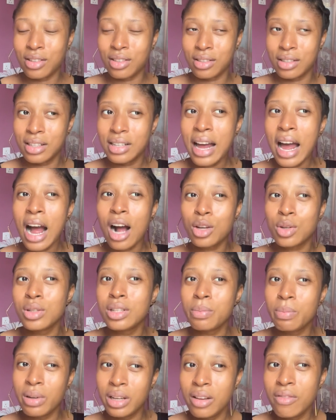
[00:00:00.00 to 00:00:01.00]
did I
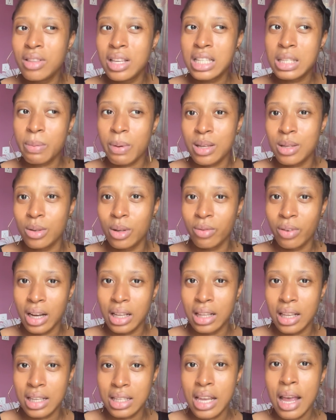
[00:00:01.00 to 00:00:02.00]
actually believe this person
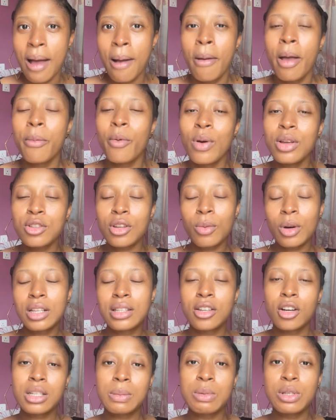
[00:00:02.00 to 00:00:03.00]
over this? Maybe when someone
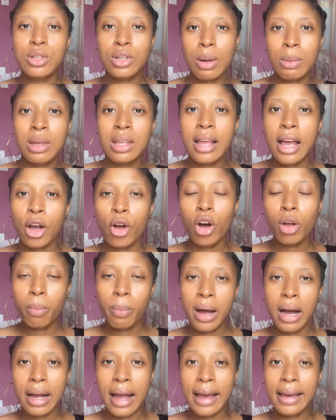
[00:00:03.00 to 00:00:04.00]
tells me something, I
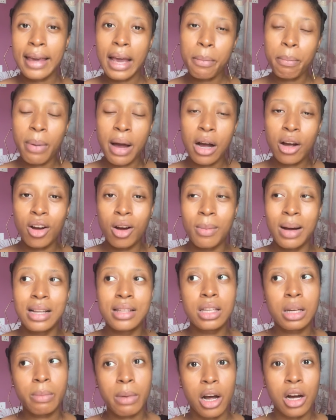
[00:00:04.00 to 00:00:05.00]
get back home
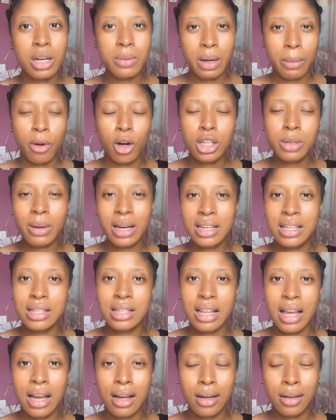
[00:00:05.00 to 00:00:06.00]
and tell my husband
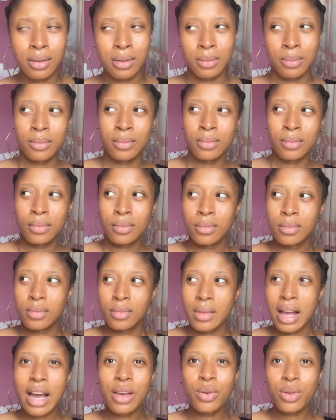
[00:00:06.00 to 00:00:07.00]
is like,
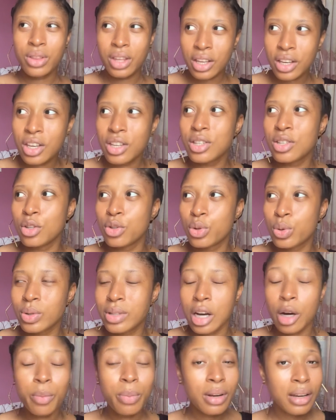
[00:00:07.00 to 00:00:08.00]
and you think it's the
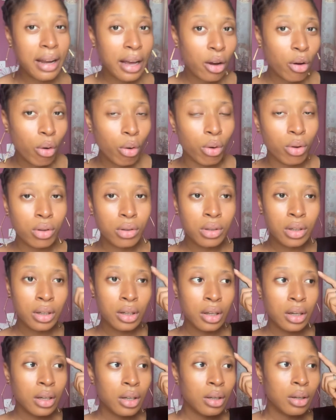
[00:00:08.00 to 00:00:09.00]
truth, I'll be like, oh,
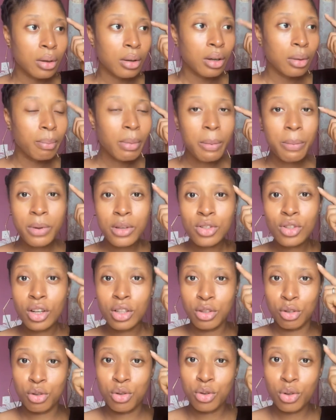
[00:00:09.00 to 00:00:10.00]
maybe it's
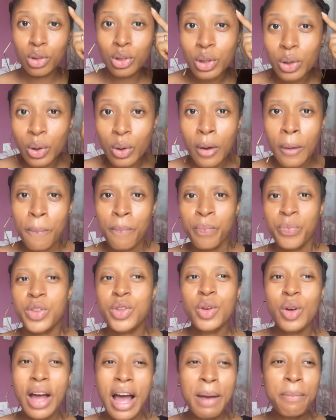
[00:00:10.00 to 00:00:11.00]
not the truth though.
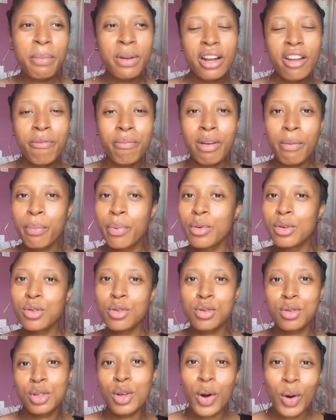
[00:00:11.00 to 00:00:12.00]
So I believe people
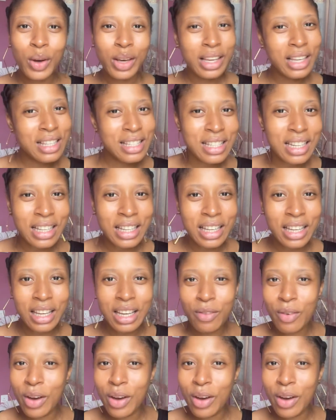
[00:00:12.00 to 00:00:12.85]
so easily.